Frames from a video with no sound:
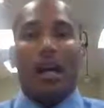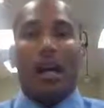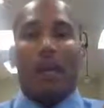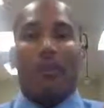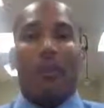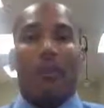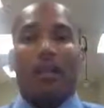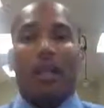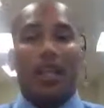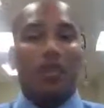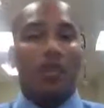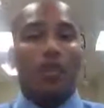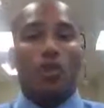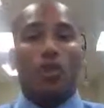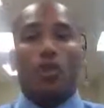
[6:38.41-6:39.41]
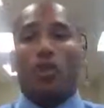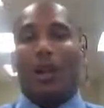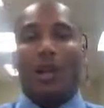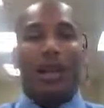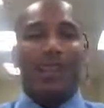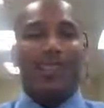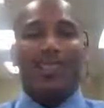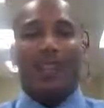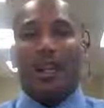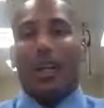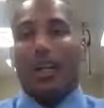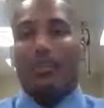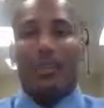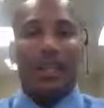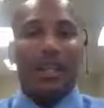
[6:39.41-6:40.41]
I will be getting those grades
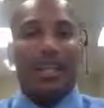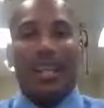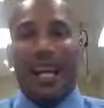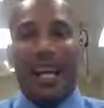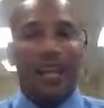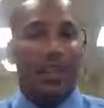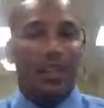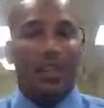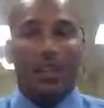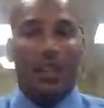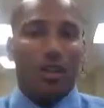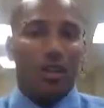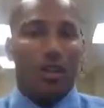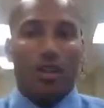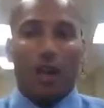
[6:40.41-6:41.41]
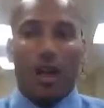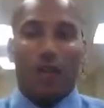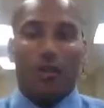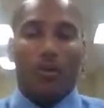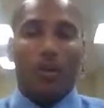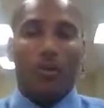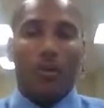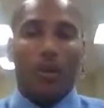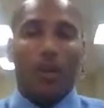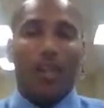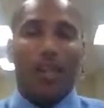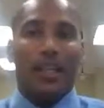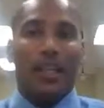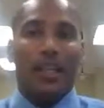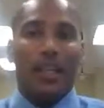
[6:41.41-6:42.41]
up to date throughout this
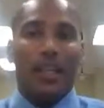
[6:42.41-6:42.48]
week.